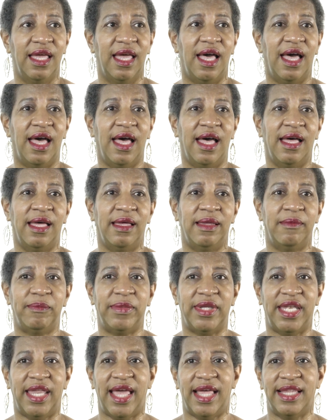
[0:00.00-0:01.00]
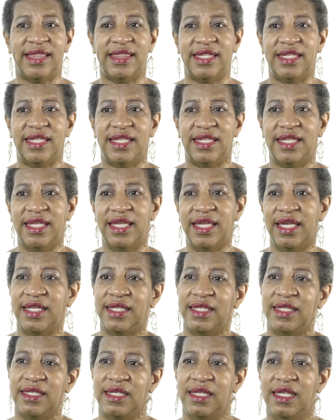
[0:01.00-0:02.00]
but at the
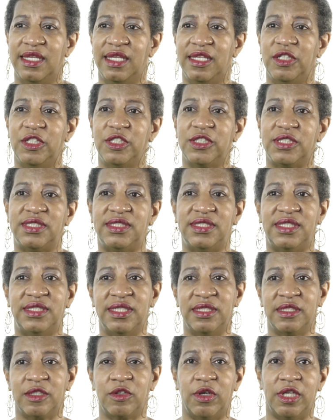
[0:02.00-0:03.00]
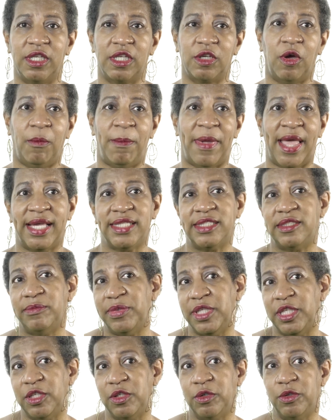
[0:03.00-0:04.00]
end, you're still going to go back to
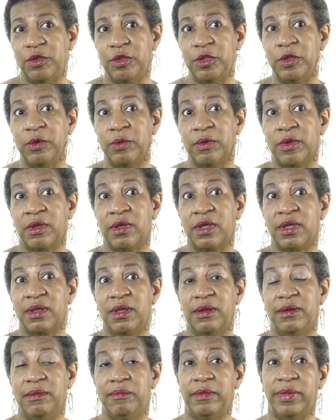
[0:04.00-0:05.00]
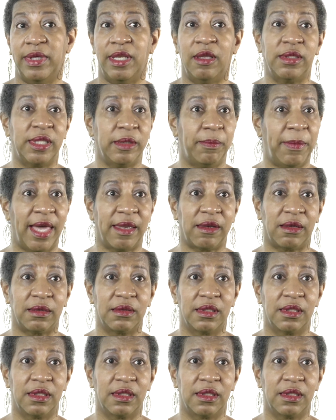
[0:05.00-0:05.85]
being who you were, but only better,